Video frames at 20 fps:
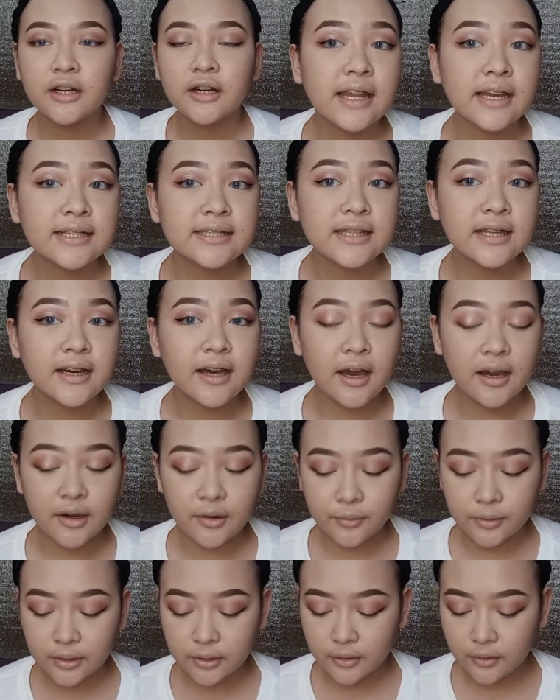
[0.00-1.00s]
Ang next na
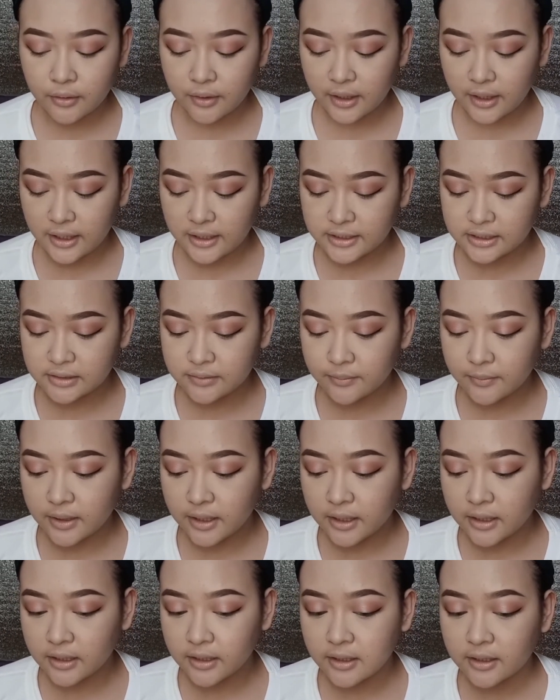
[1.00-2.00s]
gagawin ko is
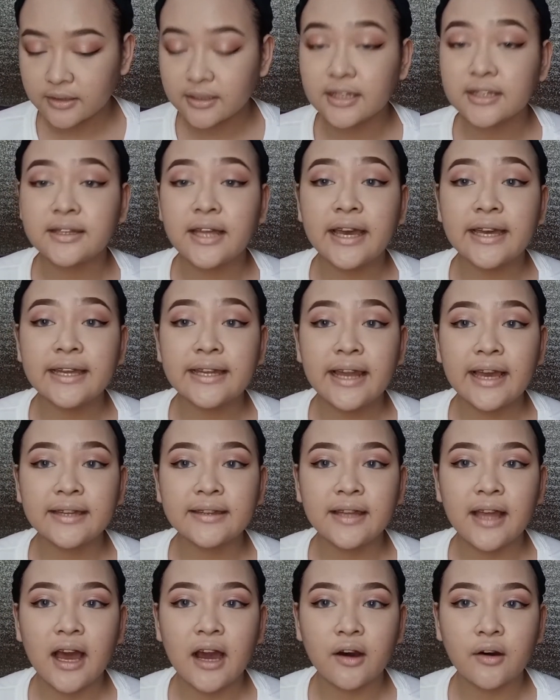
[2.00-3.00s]
mag-tight
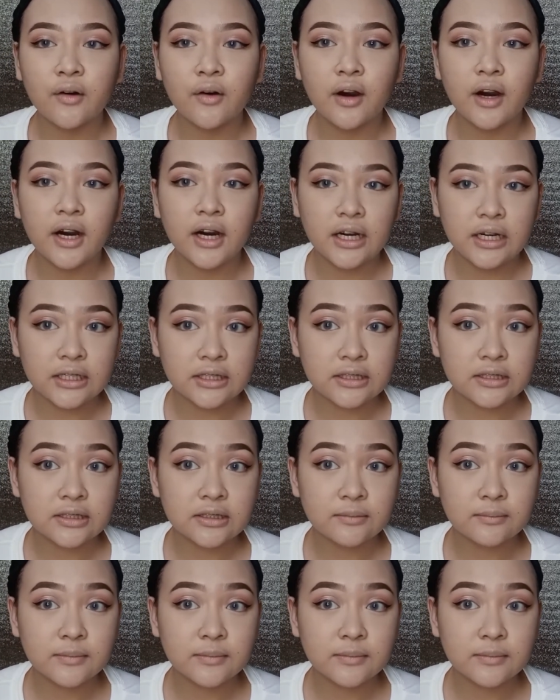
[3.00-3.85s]
line na ako at